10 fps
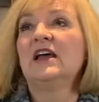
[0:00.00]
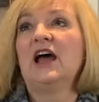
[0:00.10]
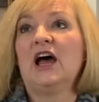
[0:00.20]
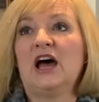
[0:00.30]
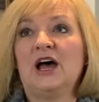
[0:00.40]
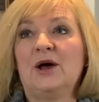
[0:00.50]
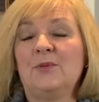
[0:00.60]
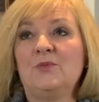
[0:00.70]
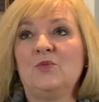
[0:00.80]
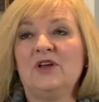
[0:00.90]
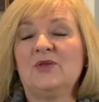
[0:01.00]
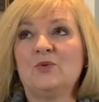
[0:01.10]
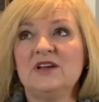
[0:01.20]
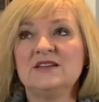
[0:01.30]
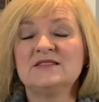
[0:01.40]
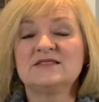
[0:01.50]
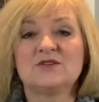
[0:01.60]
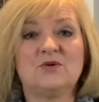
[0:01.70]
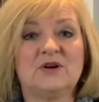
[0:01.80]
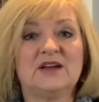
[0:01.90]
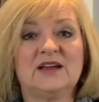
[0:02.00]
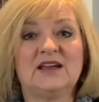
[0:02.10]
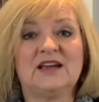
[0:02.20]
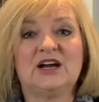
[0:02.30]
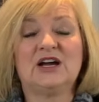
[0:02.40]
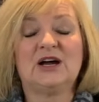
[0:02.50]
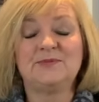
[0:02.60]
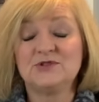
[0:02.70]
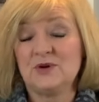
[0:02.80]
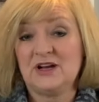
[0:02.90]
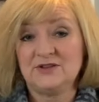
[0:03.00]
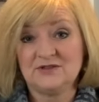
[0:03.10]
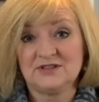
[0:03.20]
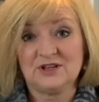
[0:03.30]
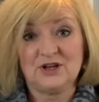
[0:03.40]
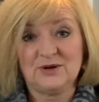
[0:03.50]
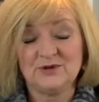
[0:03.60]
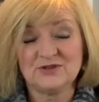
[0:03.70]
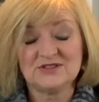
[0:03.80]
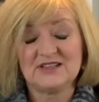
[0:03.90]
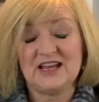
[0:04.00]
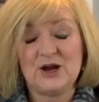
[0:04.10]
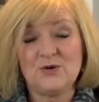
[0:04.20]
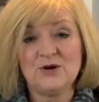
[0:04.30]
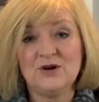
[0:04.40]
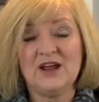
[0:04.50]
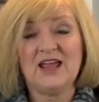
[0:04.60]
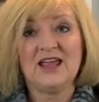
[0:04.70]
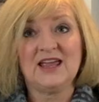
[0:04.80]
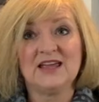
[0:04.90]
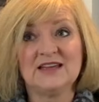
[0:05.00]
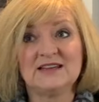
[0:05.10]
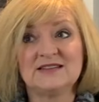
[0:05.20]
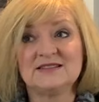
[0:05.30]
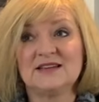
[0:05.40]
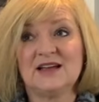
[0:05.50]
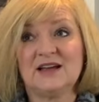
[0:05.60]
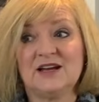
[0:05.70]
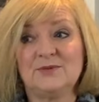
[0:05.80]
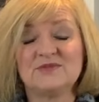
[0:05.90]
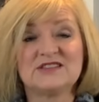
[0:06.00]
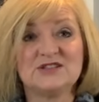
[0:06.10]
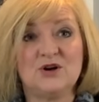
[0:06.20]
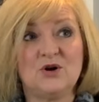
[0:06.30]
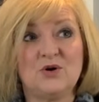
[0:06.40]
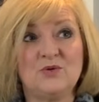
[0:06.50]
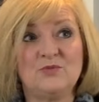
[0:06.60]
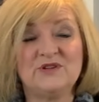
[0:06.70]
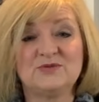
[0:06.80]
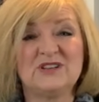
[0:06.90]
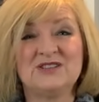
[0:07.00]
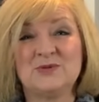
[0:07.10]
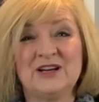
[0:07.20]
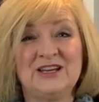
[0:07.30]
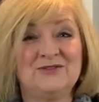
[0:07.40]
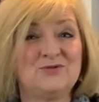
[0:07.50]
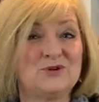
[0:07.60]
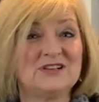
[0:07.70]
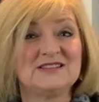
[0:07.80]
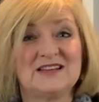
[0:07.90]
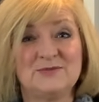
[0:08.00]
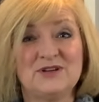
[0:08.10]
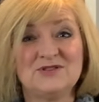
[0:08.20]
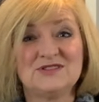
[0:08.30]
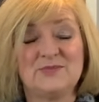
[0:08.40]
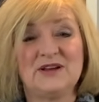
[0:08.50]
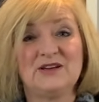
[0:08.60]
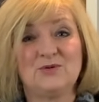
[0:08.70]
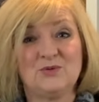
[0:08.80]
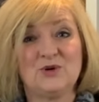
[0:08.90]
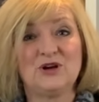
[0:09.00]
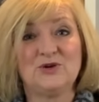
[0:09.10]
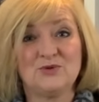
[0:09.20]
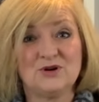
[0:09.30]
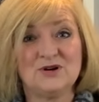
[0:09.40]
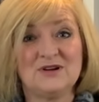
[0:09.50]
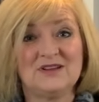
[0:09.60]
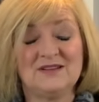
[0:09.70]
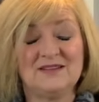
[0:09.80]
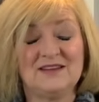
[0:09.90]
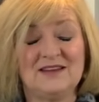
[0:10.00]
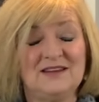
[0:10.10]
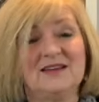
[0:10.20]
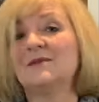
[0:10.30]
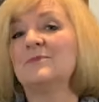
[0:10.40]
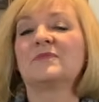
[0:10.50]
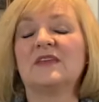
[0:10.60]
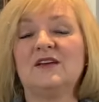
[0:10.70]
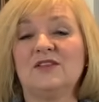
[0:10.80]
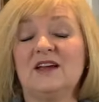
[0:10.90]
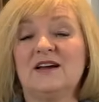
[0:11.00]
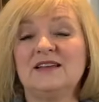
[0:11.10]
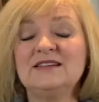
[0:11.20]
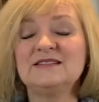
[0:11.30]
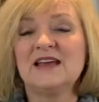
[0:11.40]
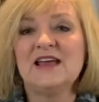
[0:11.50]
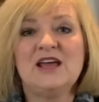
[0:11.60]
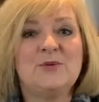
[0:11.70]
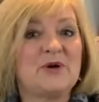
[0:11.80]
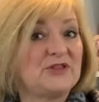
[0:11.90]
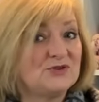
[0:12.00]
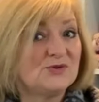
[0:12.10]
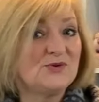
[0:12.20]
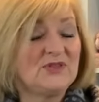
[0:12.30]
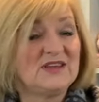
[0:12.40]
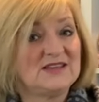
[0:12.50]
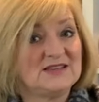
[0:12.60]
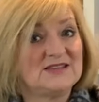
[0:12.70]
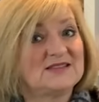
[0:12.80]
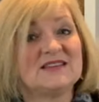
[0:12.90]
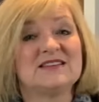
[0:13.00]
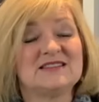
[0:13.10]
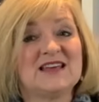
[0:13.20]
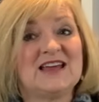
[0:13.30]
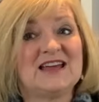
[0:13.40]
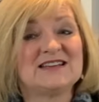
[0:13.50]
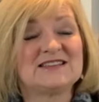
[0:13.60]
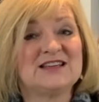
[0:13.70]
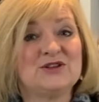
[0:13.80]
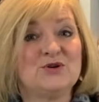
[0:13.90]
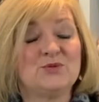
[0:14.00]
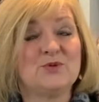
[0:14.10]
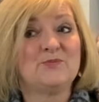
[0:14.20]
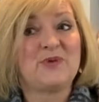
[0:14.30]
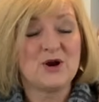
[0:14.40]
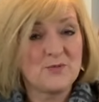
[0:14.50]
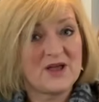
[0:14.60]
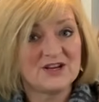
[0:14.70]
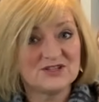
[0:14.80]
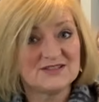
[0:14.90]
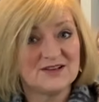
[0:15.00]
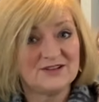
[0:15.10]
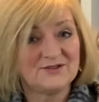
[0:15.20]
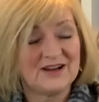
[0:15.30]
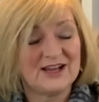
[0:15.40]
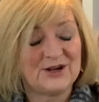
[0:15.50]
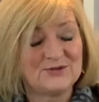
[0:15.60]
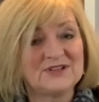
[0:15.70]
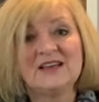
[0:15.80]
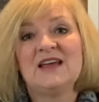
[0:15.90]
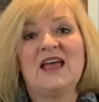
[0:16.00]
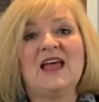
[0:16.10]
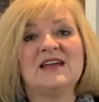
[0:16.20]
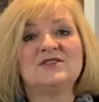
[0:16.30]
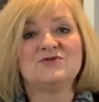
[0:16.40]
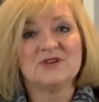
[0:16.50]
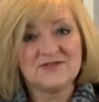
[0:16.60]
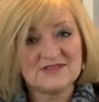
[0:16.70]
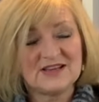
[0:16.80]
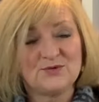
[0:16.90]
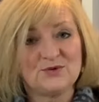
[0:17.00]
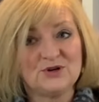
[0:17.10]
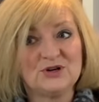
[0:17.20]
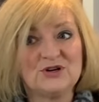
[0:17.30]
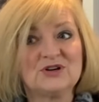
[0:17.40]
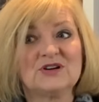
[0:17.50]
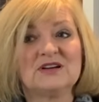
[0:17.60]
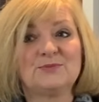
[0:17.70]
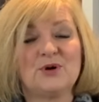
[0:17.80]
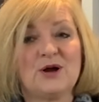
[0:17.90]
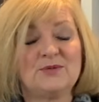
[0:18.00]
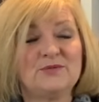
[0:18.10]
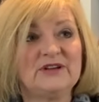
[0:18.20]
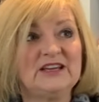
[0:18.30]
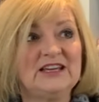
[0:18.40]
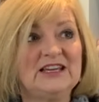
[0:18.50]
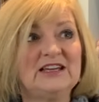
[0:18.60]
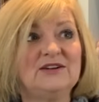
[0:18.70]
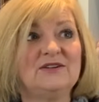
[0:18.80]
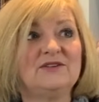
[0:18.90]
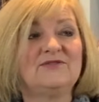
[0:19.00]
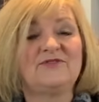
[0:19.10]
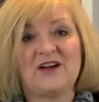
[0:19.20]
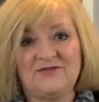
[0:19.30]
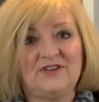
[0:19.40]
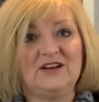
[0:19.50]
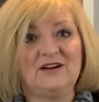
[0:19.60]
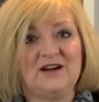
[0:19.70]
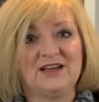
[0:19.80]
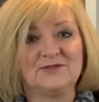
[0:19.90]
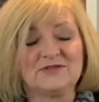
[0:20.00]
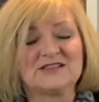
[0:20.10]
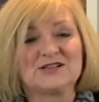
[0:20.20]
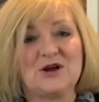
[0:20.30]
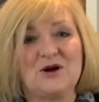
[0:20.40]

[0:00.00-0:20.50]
With winds going up to 100 kilometers an hour, and snow between 20 and 40 centimeters, depending on where you were in the on the island. But the truth is that there were bare patches on the ground and drifts that were probably 5 feet high. So